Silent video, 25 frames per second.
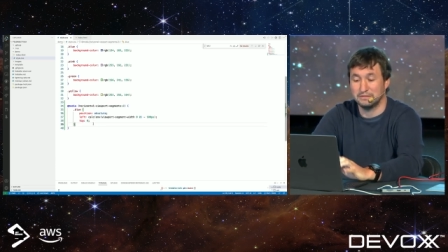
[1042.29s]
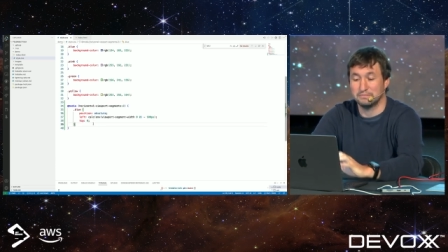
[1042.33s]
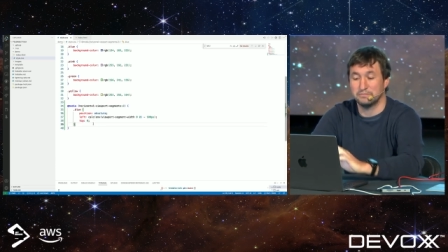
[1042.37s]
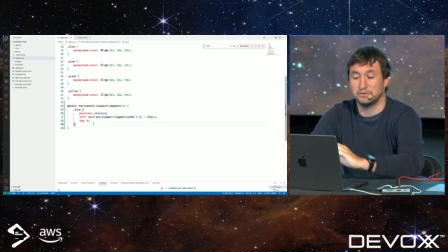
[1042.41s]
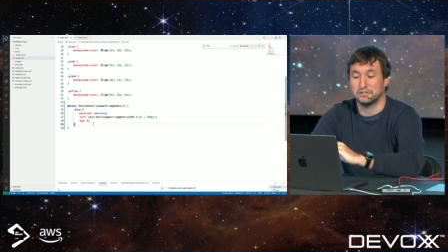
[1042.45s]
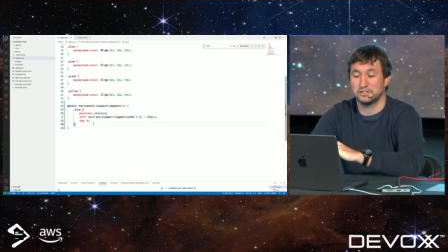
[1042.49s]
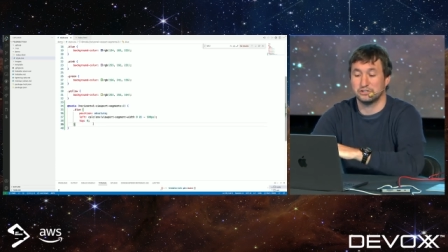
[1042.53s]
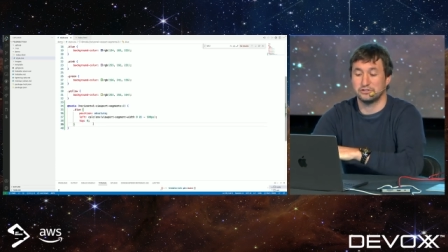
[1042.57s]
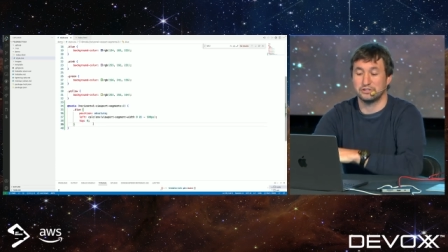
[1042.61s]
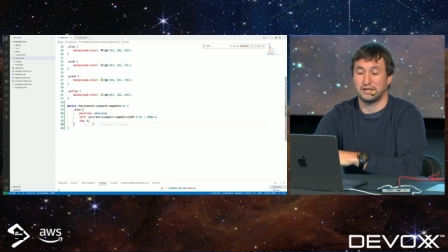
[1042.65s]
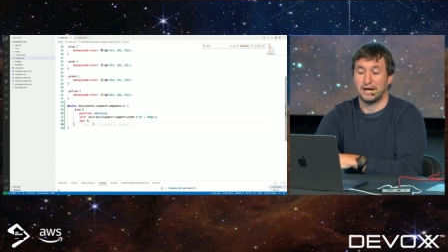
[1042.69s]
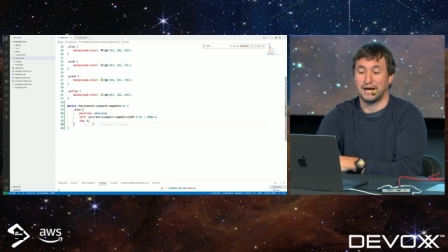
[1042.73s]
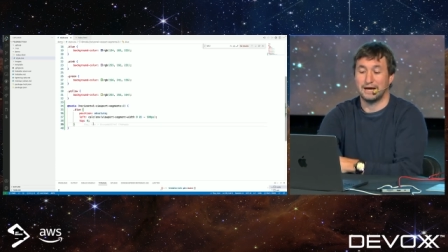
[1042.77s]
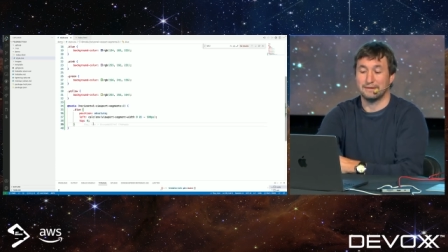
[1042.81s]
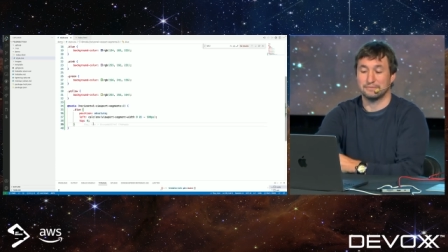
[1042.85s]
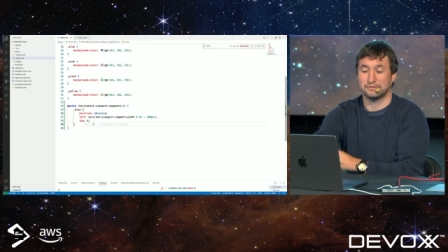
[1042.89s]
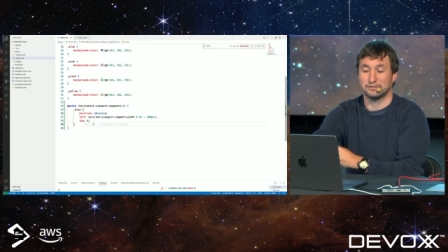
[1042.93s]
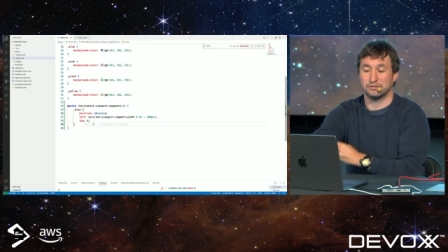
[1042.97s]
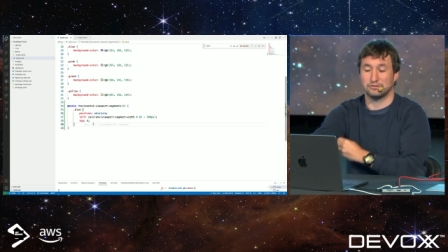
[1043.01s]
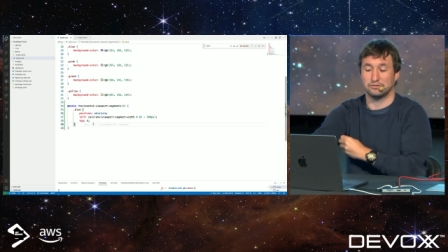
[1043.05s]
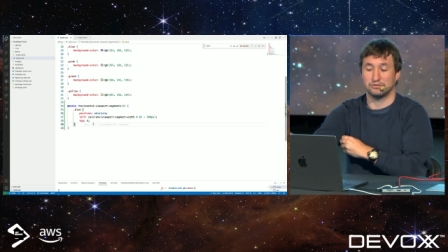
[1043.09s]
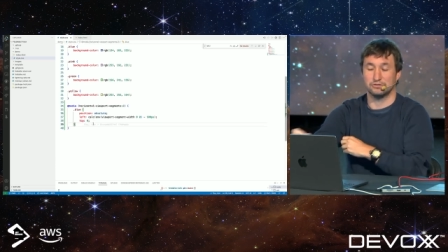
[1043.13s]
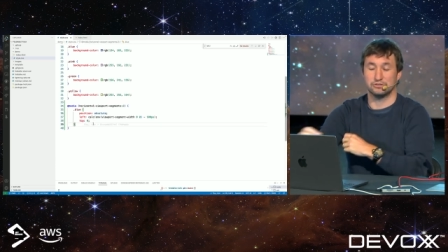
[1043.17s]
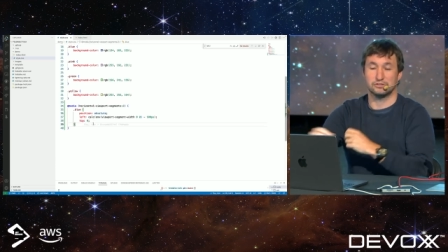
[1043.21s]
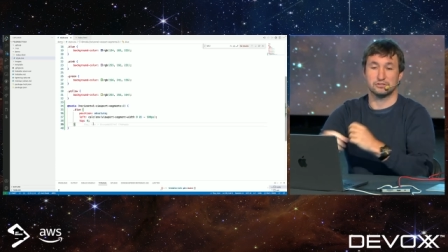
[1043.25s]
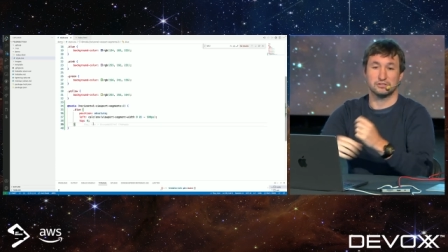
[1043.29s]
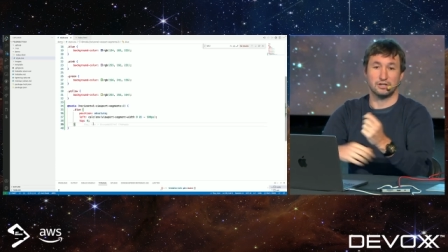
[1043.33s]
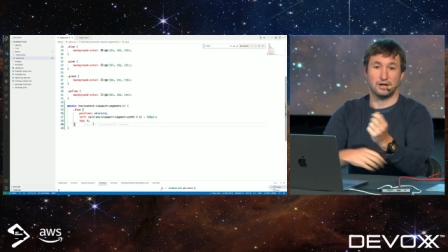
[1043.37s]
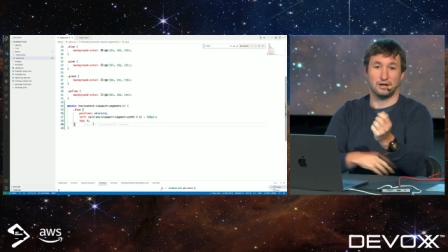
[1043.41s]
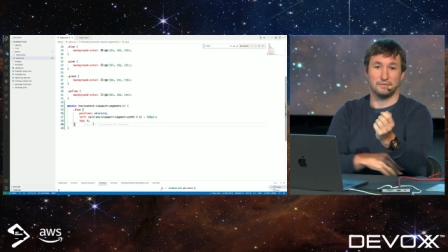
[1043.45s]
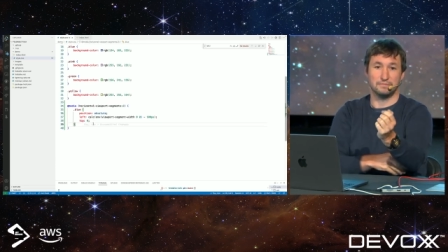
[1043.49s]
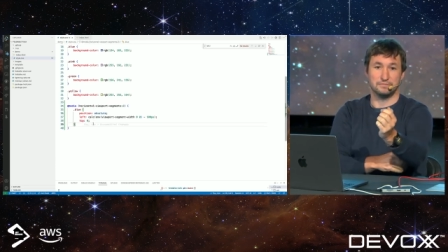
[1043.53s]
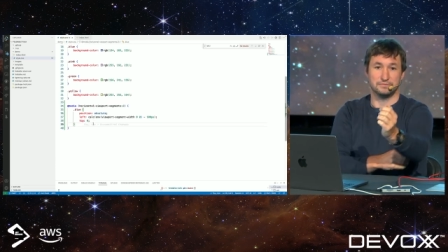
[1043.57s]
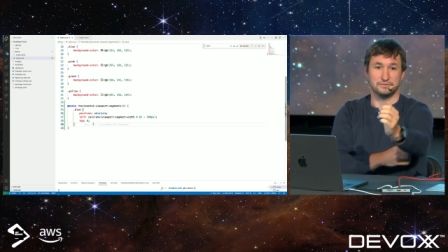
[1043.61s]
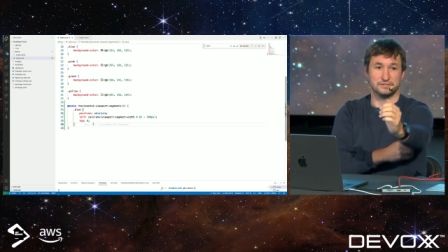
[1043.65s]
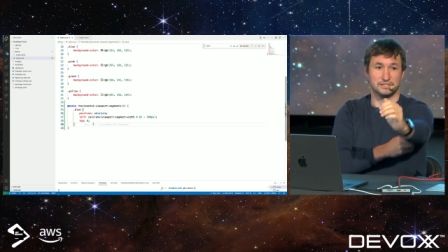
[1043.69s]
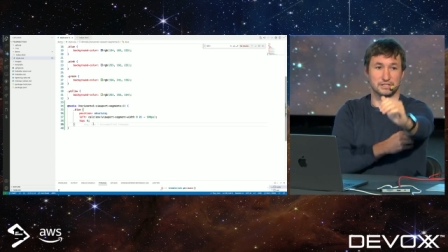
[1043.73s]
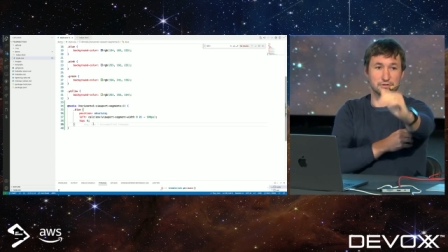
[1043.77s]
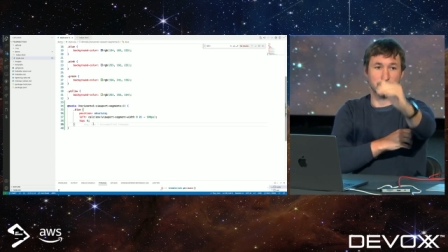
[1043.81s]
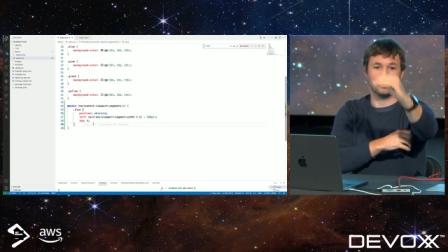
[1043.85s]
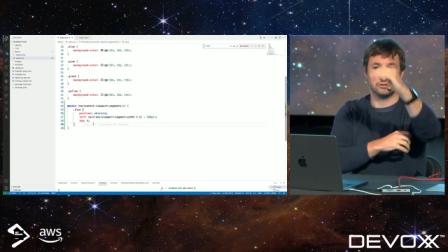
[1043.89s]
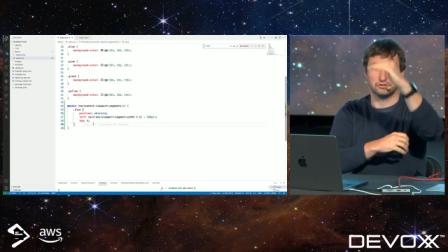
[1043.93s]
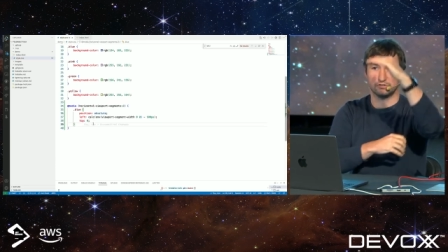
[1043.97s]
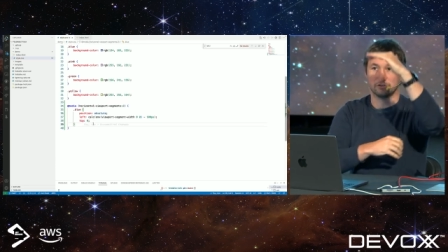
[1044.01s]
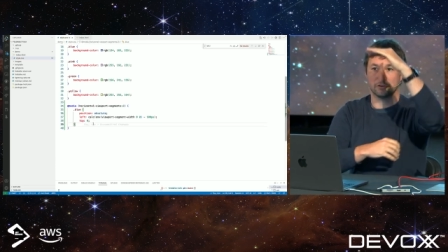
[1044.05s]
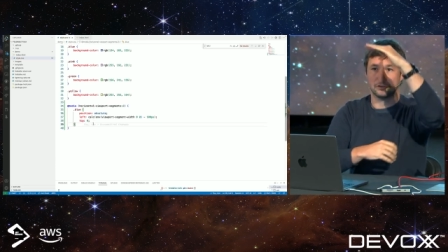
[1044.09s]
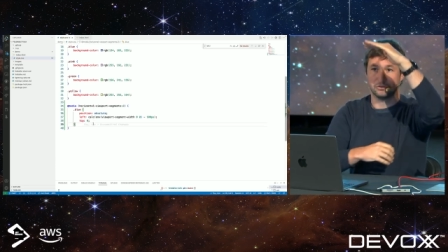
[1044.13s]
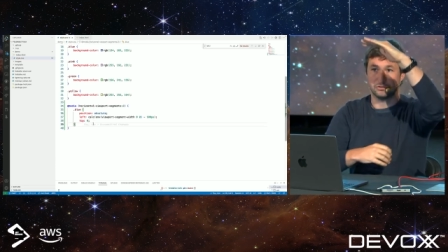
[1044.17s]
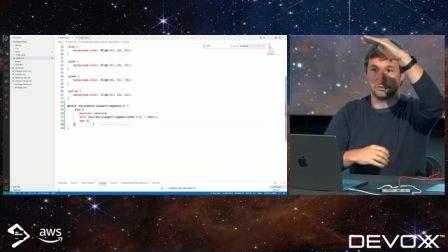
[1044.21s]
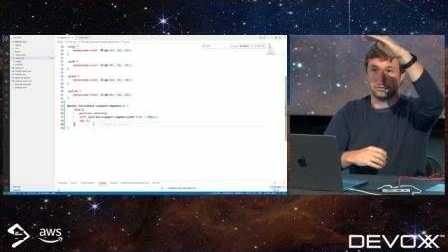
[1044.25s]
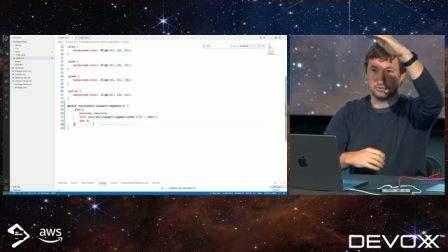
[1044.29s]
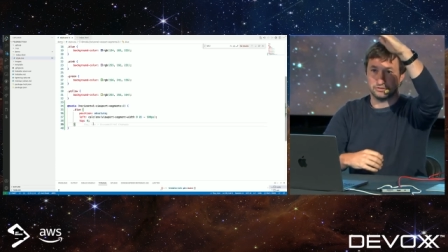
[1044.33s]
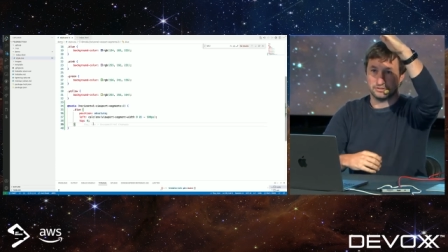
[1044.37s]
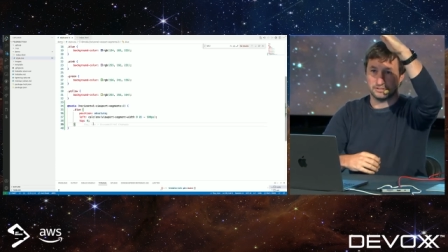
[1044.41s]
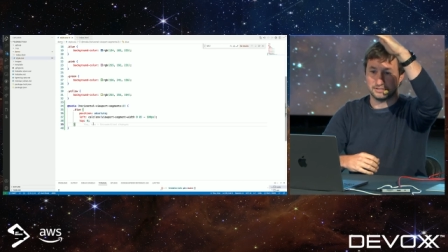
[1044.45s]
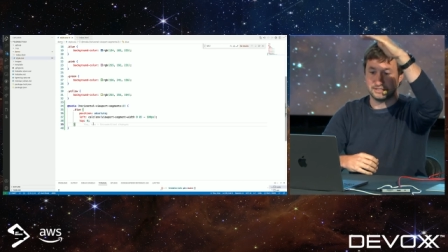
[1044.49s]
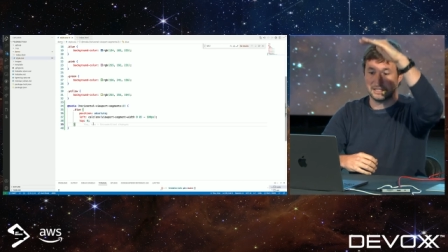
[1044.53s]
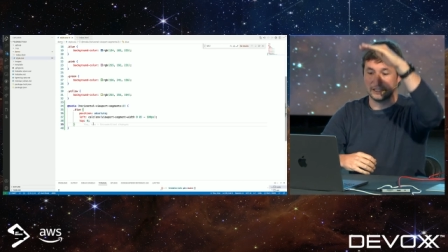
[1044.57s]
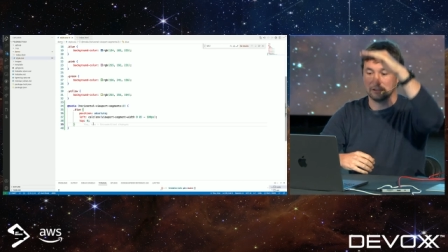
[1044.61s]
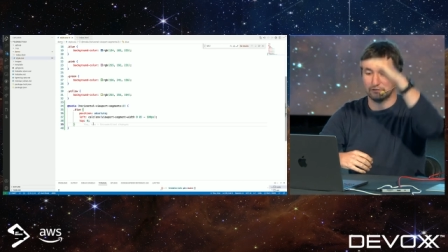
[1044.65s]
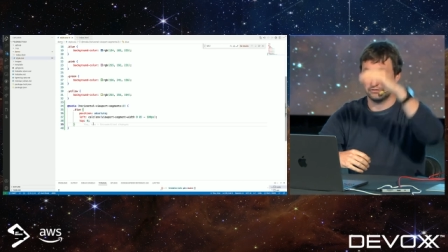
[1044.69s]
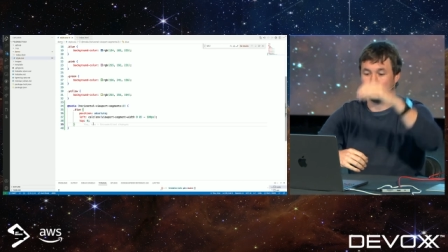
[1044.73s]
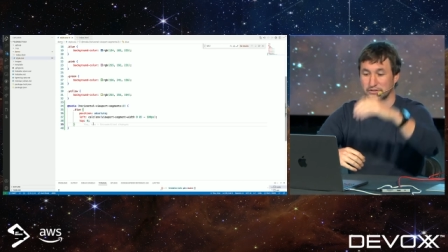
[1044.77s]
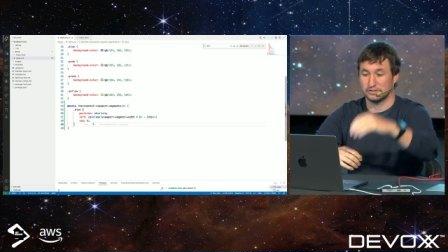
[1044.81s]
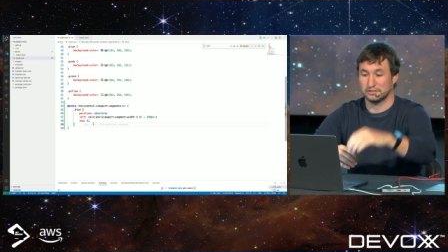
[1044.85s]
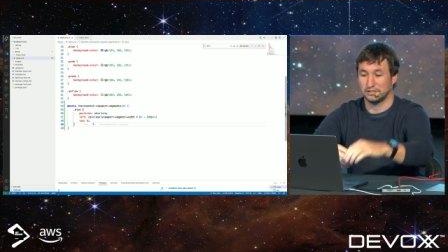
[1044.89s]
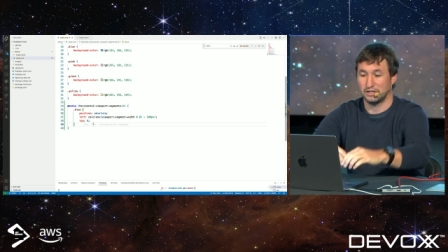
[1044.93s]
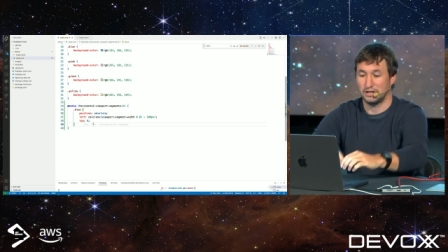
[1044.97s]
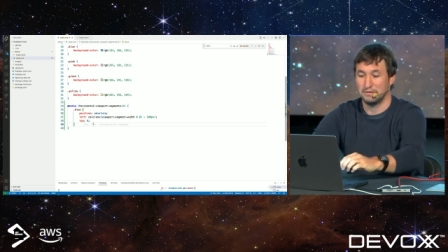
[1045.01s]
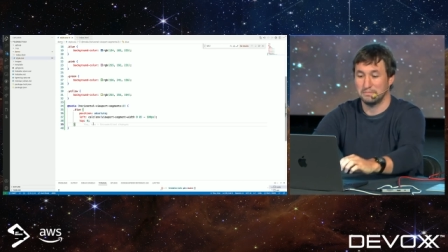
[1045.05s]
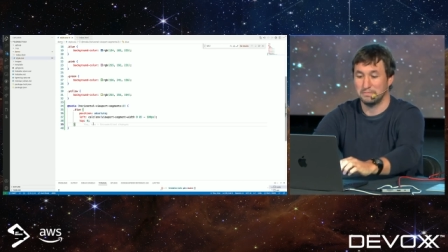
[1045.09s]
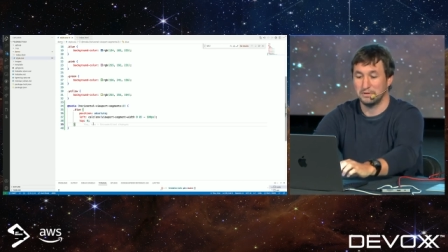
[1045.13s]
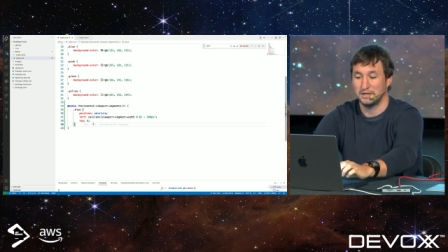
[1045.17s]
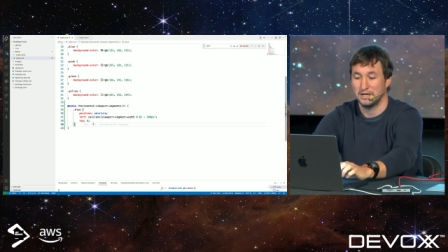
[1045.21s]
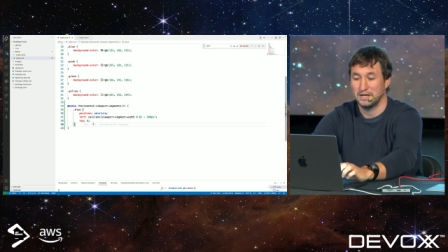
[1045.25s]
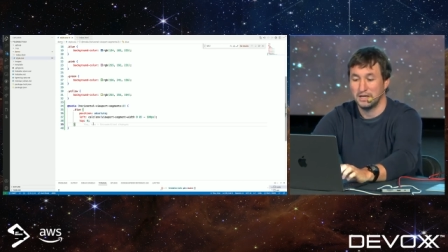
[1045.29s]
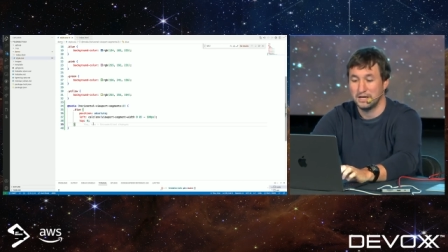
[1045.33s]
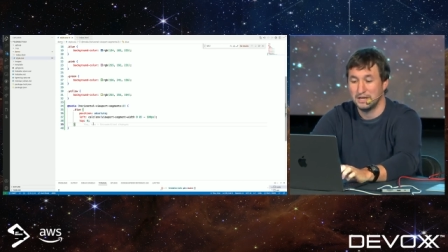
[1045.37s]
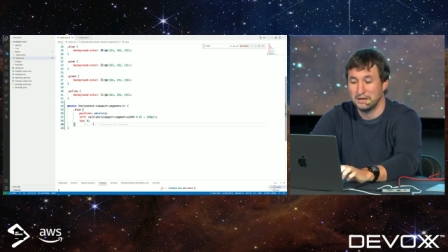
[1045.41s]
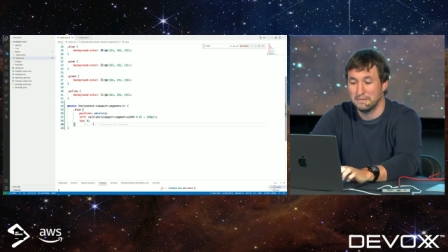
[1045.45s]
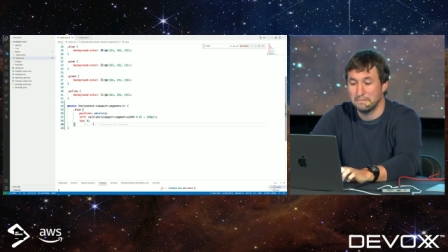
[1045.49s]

in position absolute top zero, so stick to the top.